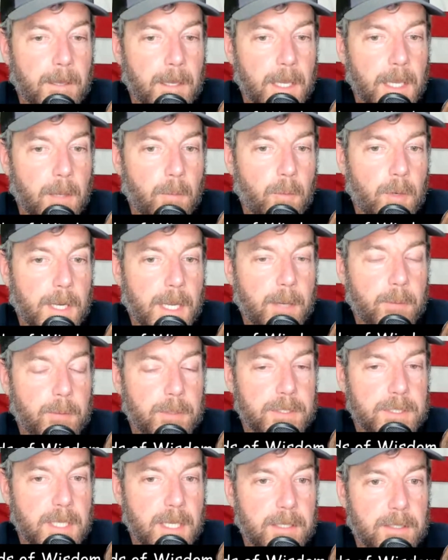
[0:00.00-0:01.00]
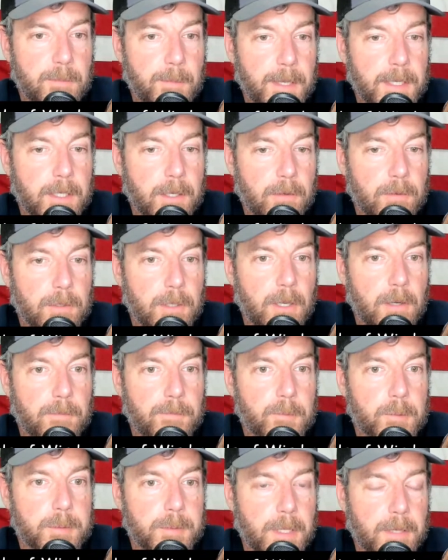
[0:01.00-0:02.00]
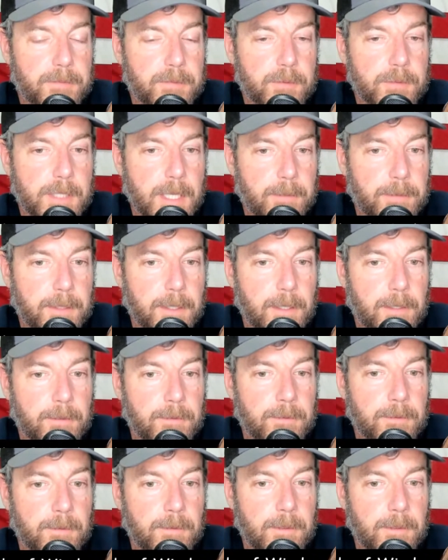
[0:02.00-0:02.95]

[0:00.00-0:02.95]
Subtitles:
And what I would say to my current law enforcement officers out there